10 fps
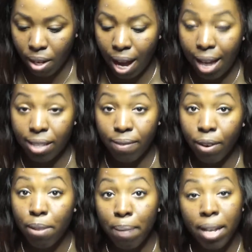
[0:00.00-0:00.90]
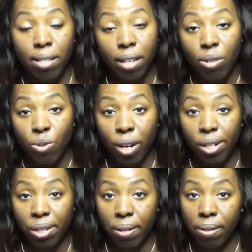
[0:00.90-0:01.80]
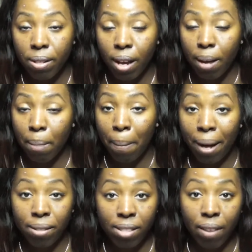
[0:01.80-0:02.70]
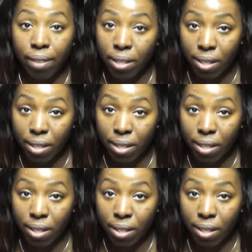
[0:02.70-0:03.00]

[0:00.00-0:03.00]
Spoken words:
It has very basic instructions, about 7